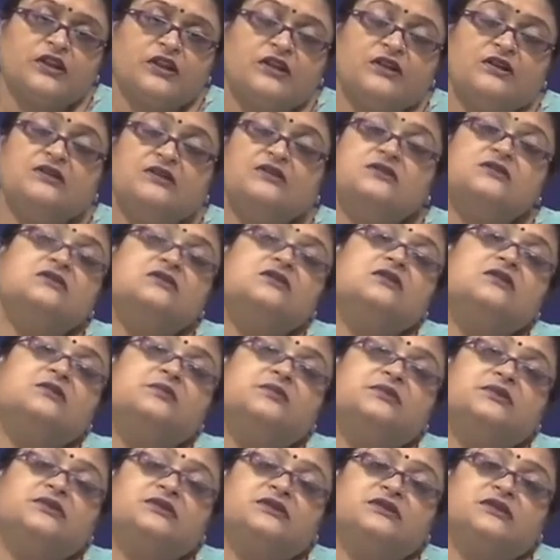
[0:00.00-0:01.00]
his or her
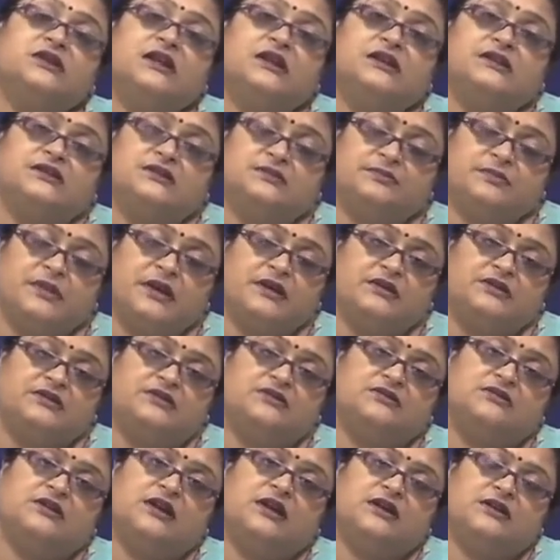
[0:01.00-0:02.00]
personality
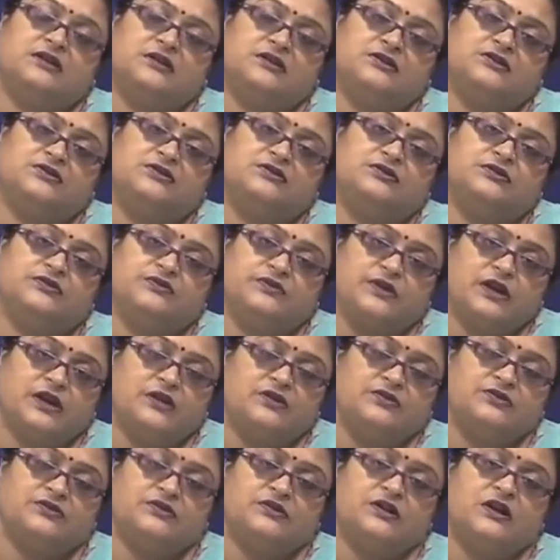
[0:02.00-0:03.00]
pattern, attitudes,
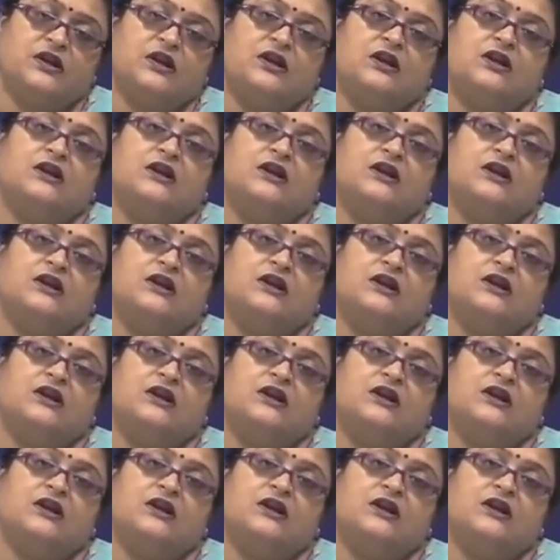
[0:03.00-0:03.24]
values.